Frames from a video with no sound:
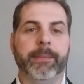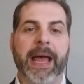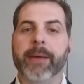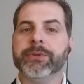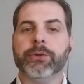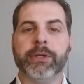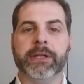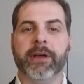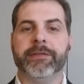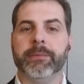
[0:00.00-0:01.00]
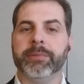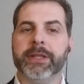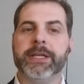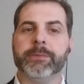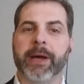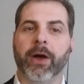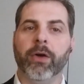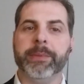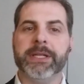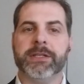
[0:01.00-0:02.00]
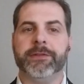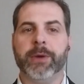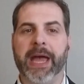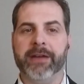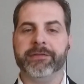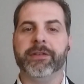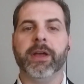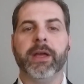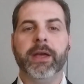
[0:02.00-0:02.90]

Absolutely love them. Please, by all means, if you have